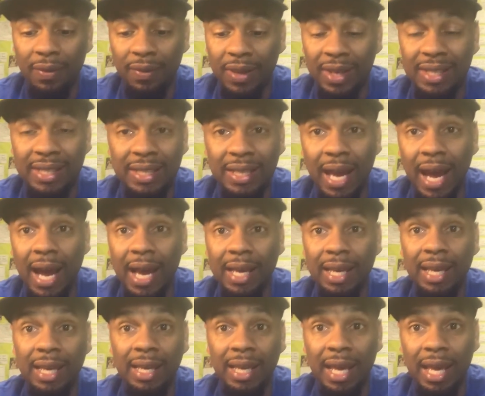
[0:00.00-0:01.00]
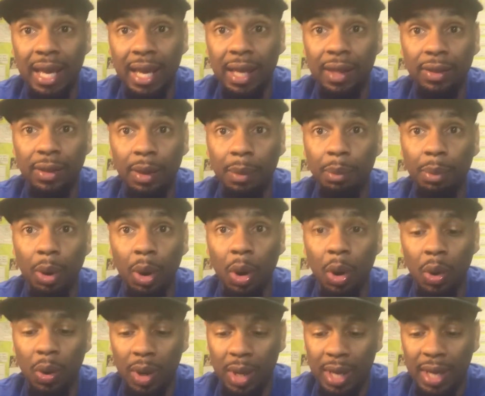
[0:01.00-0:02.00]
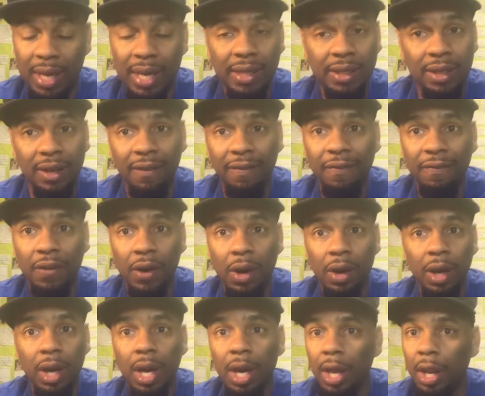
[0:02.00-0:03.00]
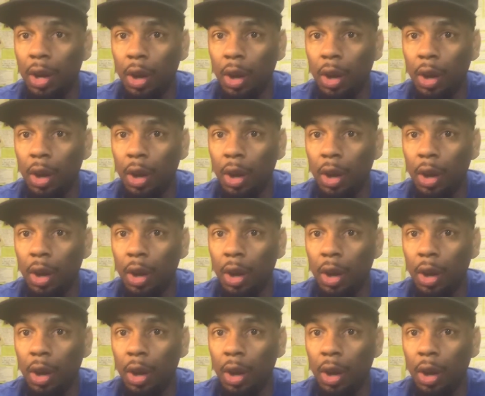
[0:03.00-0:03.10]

This guy can hit the ball. He's in a funk.